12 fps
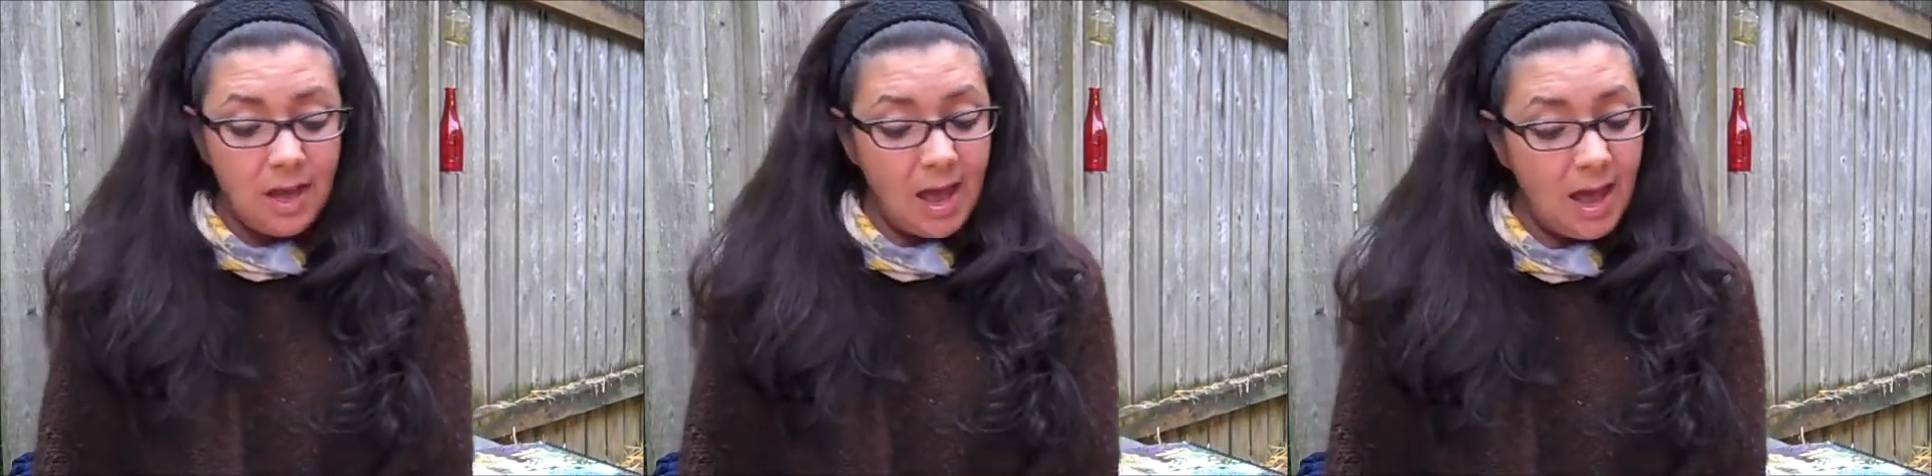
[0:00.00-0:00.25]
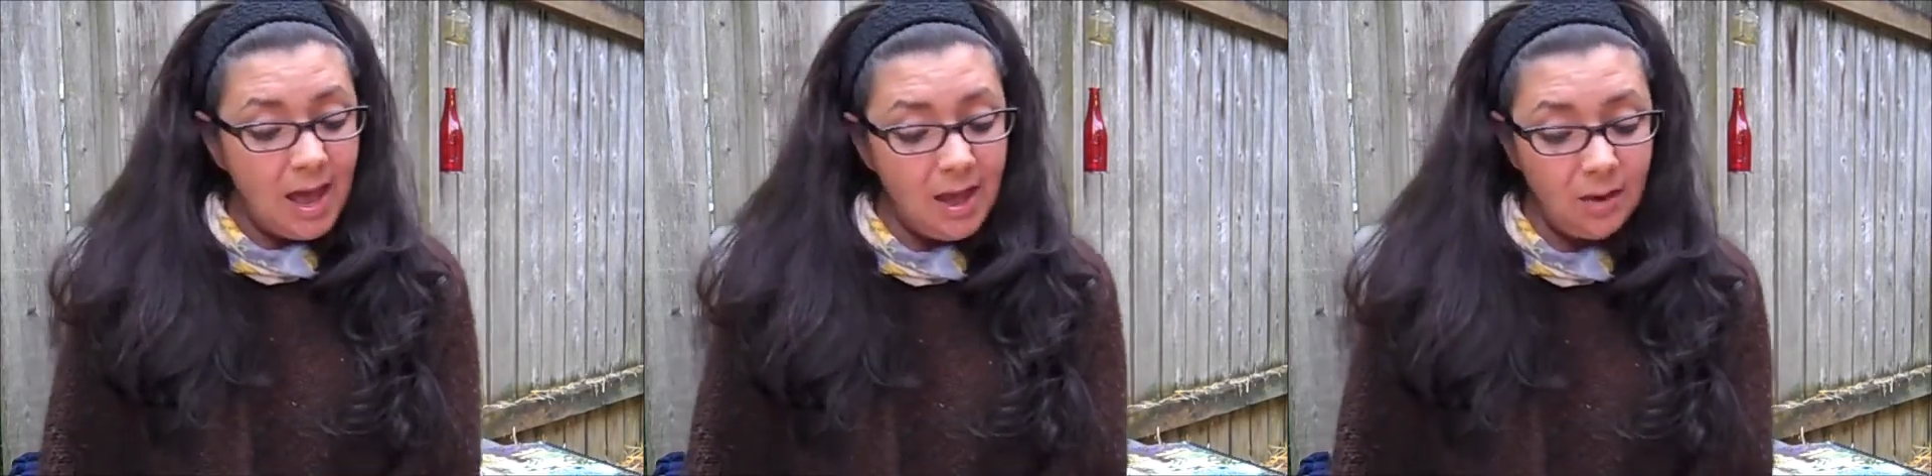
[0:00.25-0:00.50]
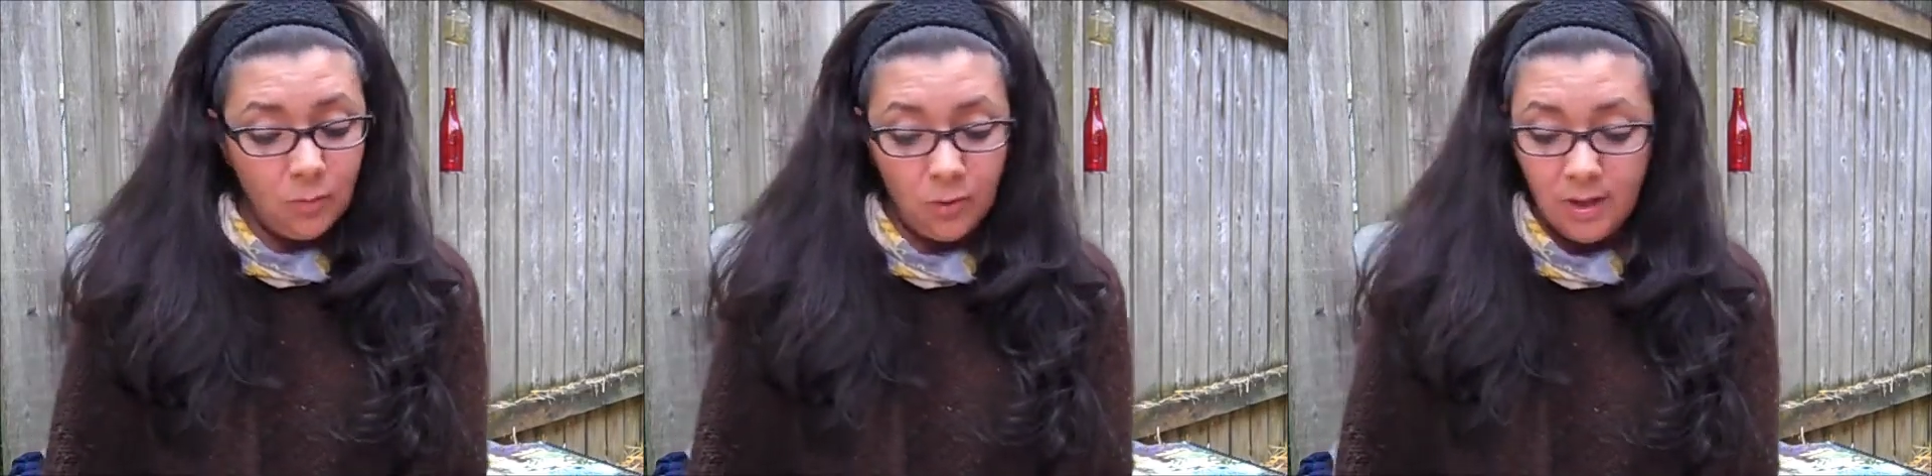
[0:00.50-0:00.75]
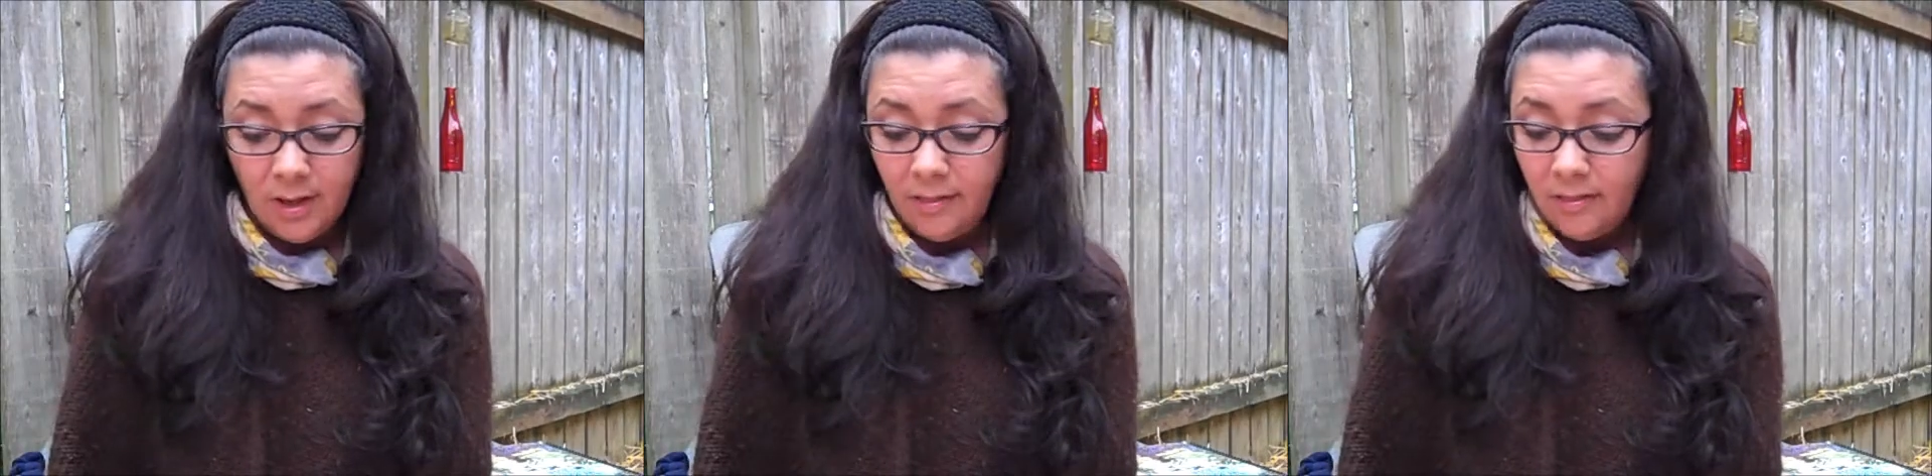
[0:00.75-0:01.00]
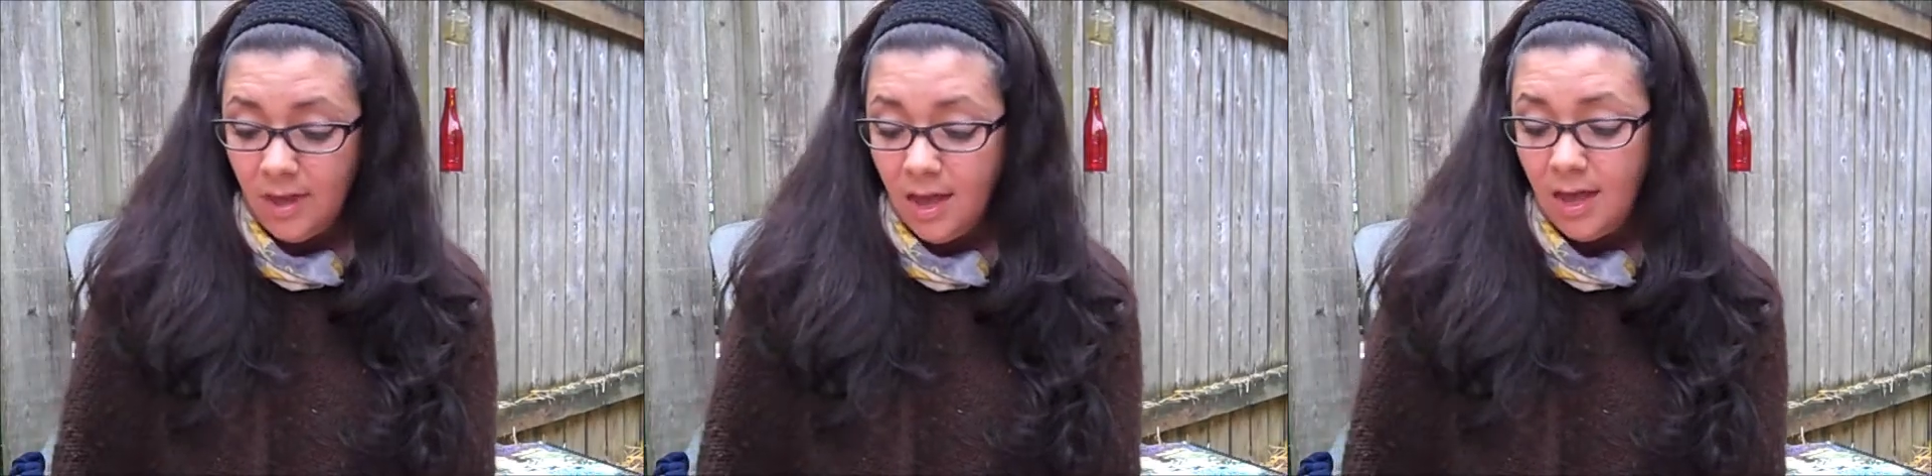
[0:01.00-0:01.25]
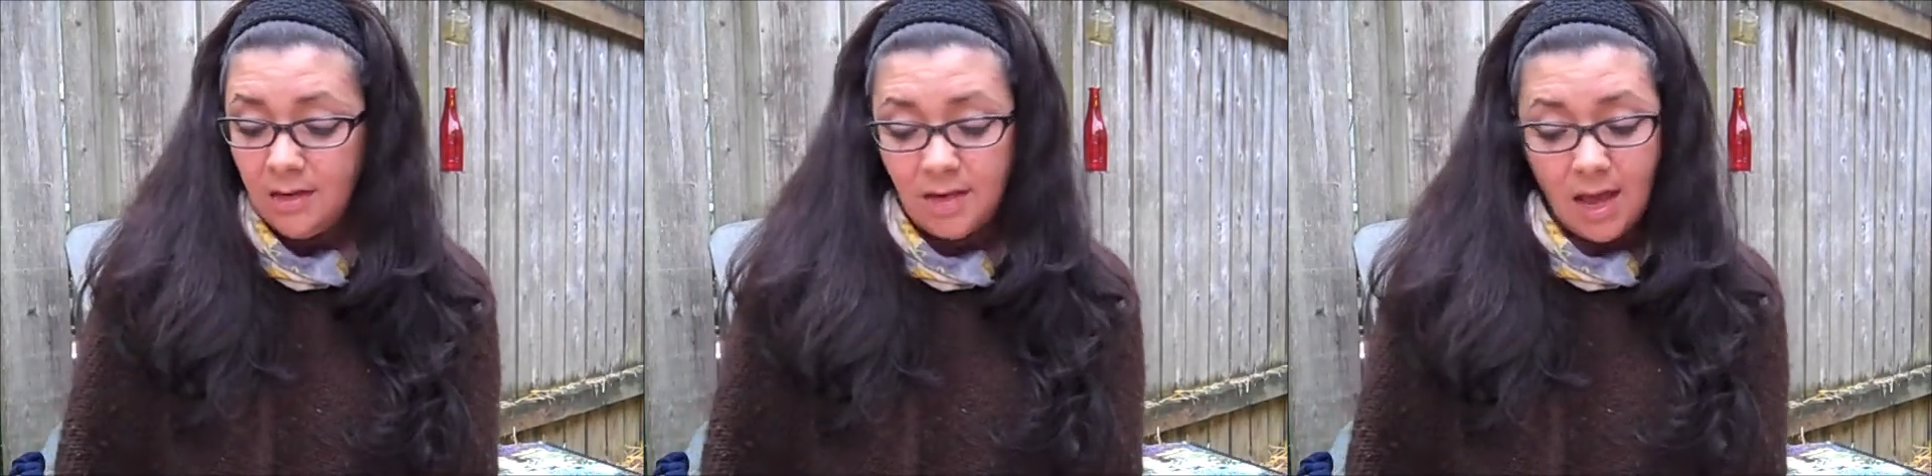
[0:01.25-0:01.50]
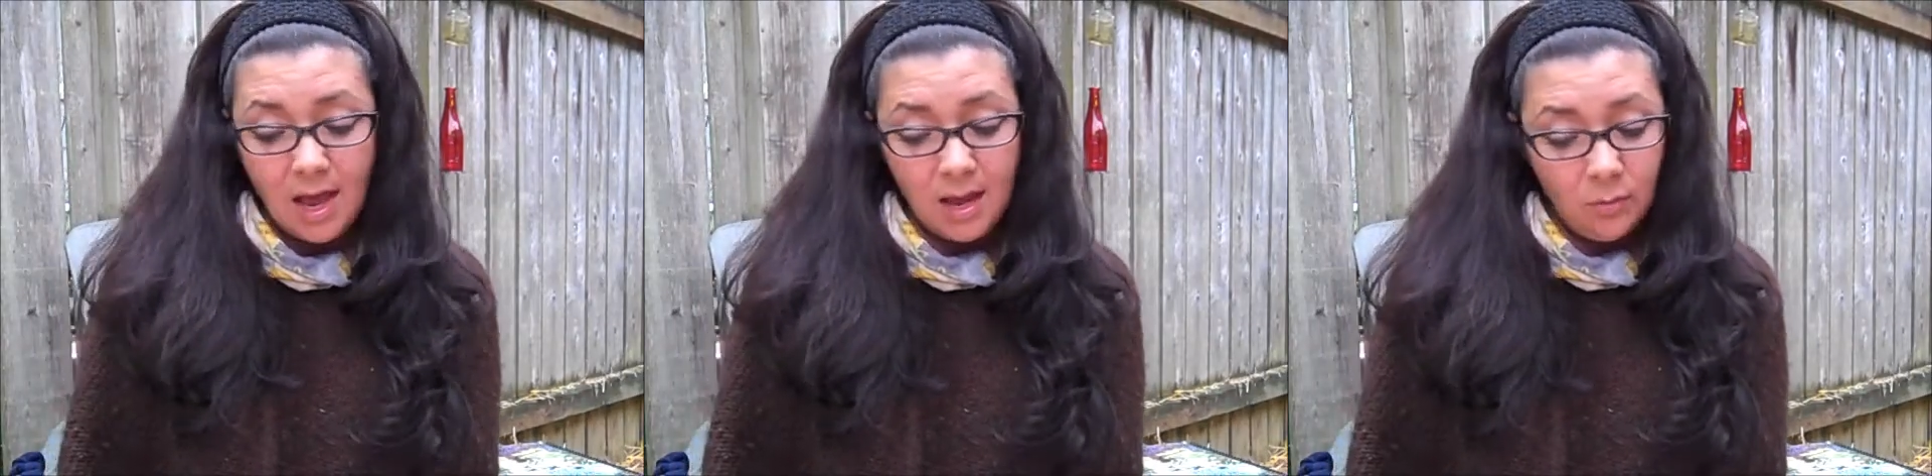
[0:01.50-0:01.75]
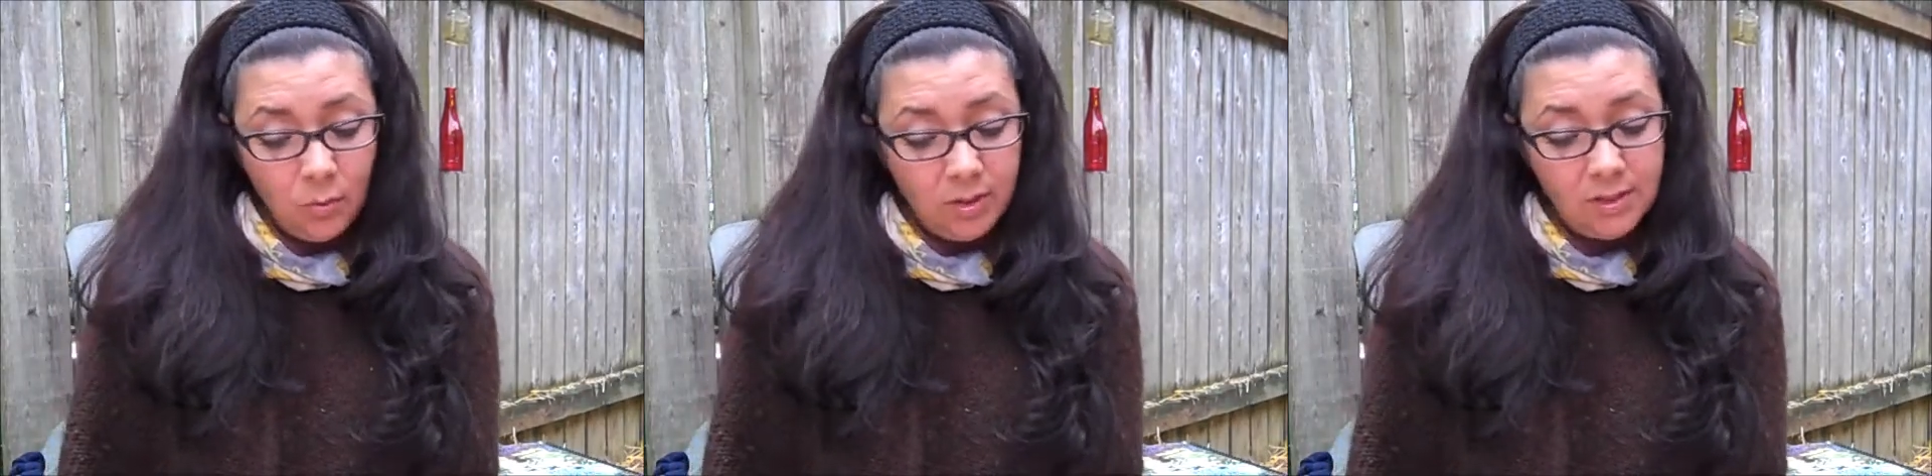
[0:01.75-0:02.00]
And when the
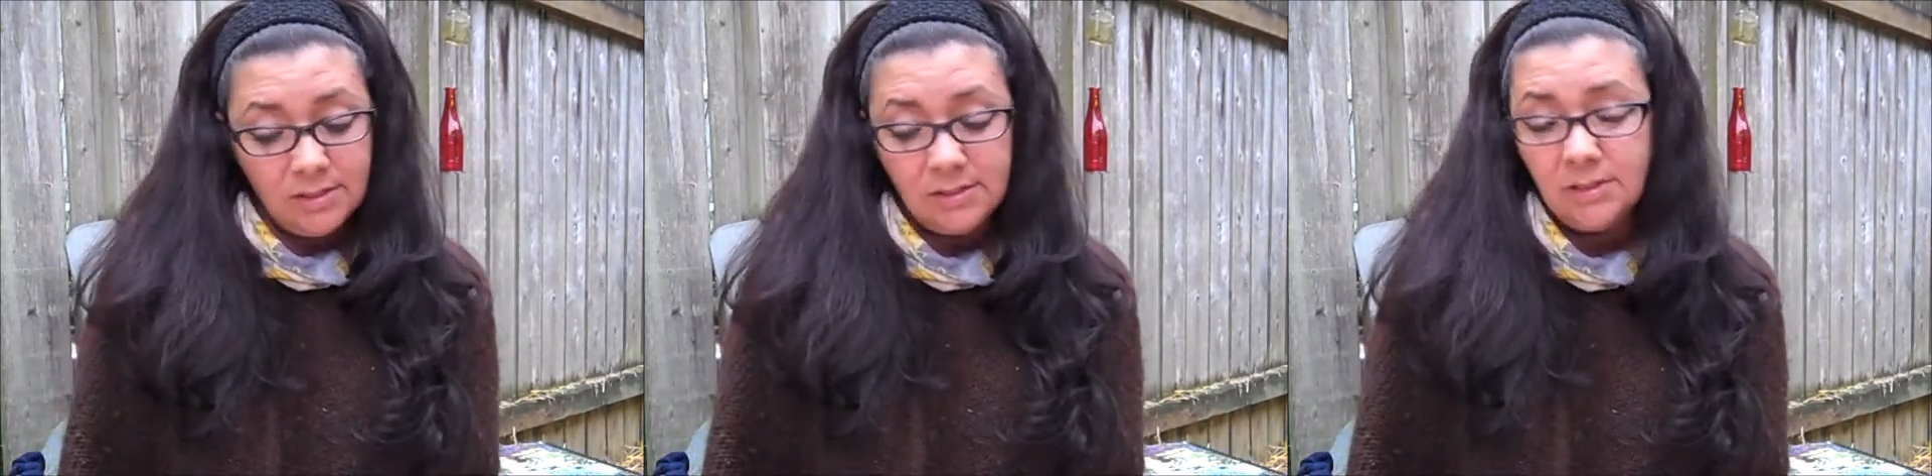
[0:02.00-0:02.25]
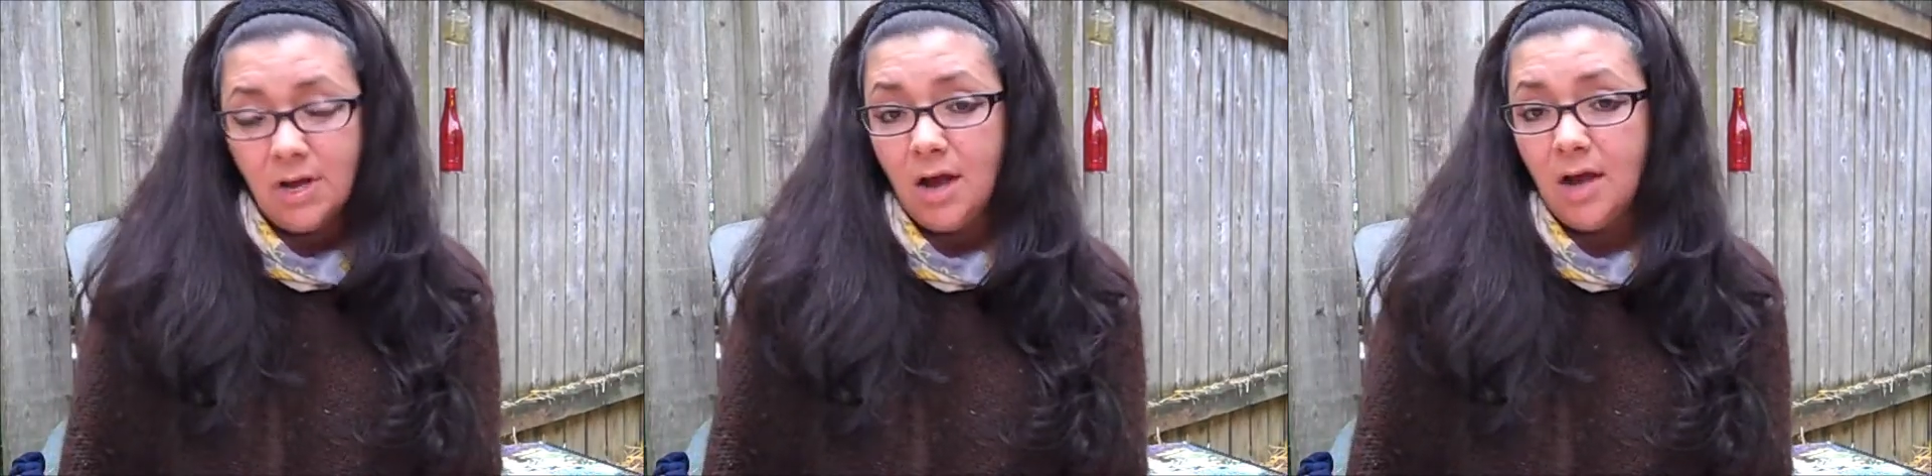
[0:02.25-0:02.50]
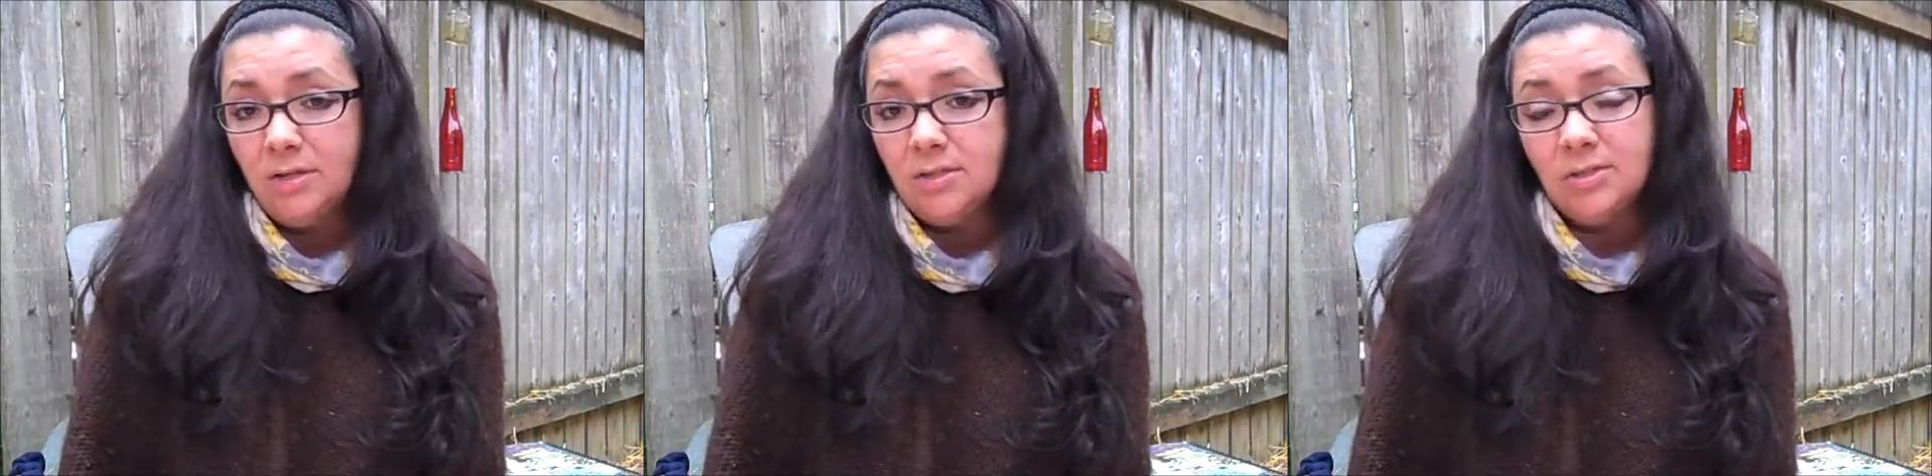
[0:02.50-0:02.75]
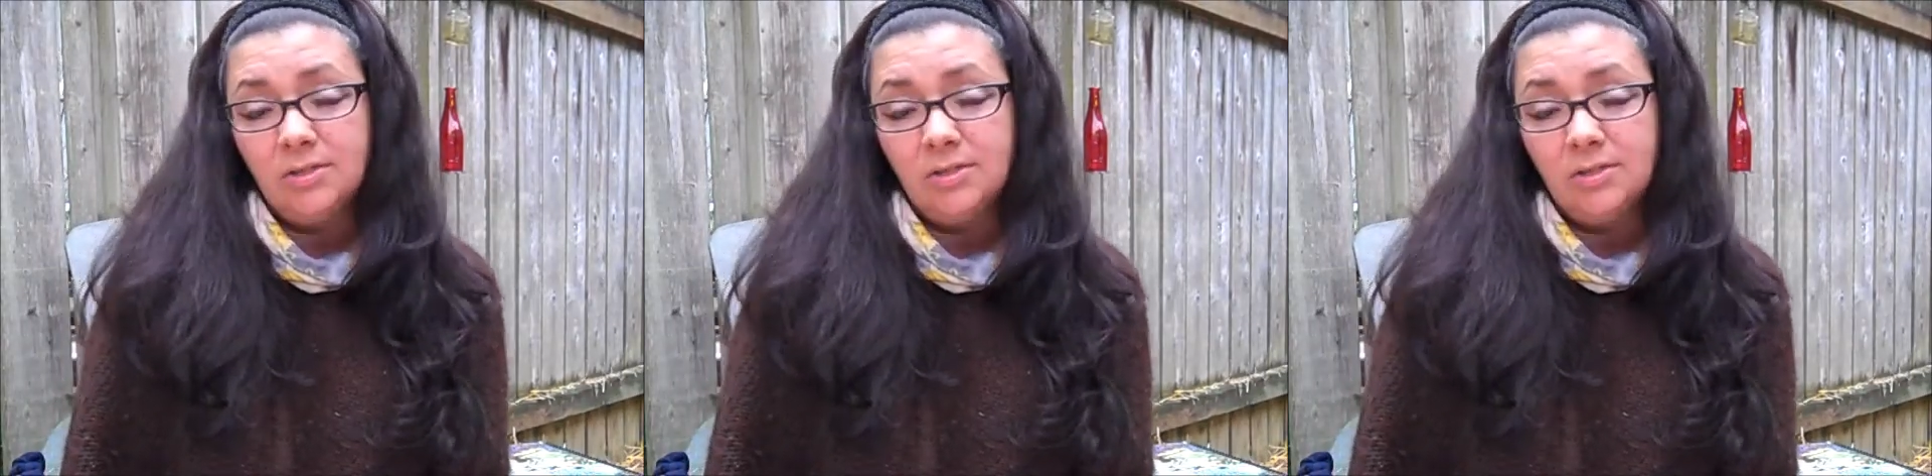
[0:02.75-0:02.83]
night wind starts